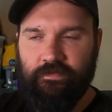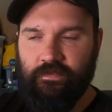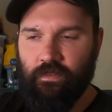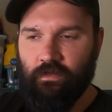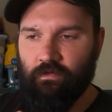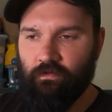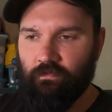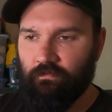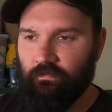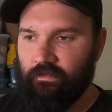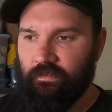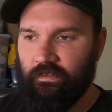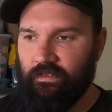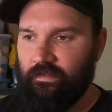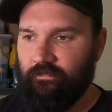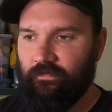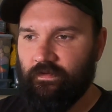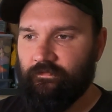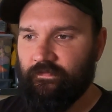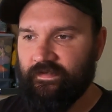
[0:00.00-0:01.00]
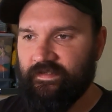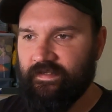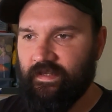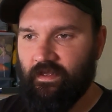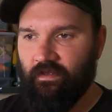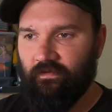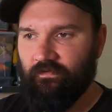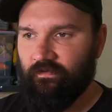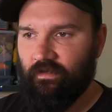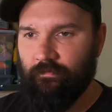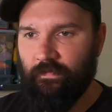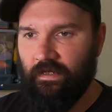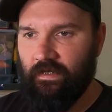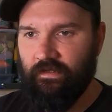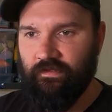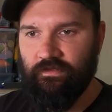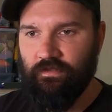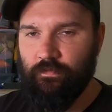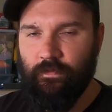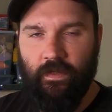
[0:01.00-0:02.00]
So even if it sells and I make
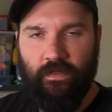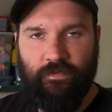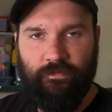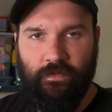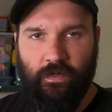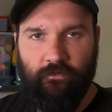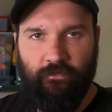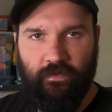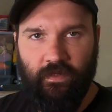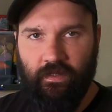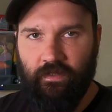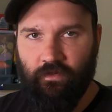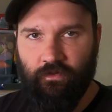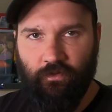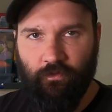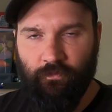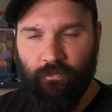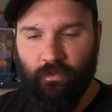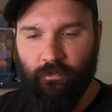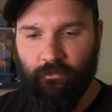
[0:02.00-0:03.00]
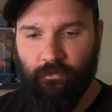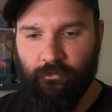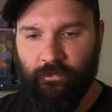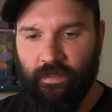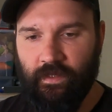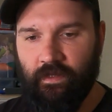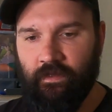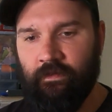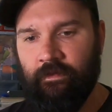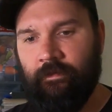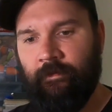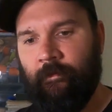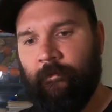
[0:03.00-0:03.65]
like £2 profit, I got no problem with that.